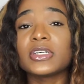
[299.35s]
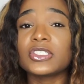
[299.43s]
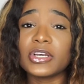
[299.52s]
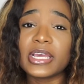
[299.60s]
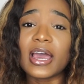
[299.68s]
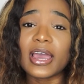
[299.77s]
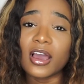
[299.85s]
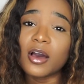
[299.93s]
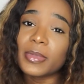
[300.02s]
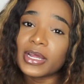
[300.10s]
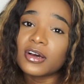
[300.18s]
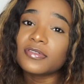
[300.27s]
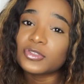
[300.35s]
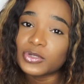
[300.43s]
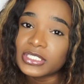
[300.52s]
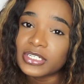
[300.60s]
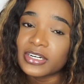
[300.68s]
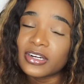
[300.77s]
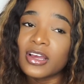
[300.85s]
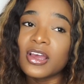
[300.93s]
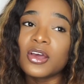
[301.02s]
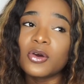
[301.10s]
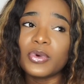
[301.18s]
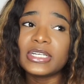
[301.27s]
So yeah, I got mine off Twitter,
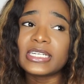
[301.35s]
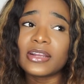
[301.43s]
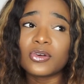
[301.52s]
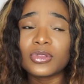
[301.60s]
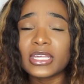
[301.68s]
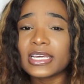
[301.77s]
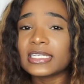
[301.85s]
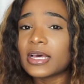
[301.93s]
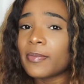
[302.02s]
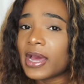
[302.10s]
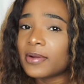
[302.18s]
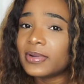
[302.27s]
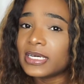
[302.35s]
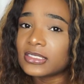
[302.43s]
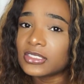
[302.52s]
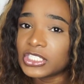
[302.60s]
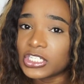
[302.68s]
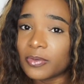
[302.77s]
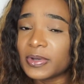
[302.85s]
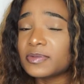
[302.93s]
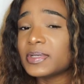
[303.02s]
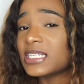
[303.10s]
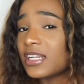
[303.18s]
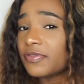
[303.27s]
which I don't think is a bad place to shop,
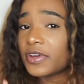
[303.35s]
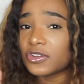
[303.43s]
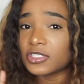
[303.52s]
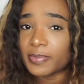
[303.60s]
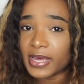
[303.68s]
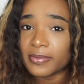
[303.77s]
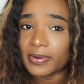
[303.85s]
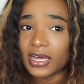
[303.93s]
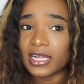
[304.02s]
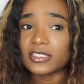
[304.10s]
especially if you use PayPal,